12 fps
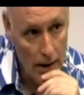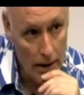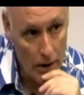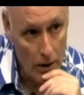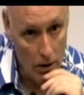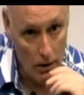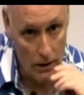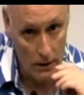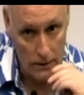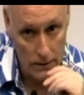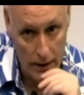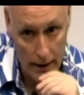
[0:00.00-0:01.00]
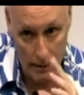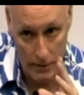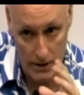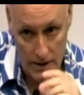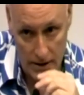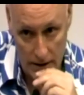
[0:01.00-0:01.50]
called, and I would
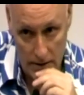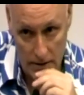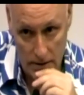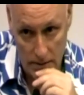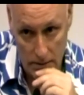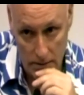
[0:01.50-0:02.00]
suggest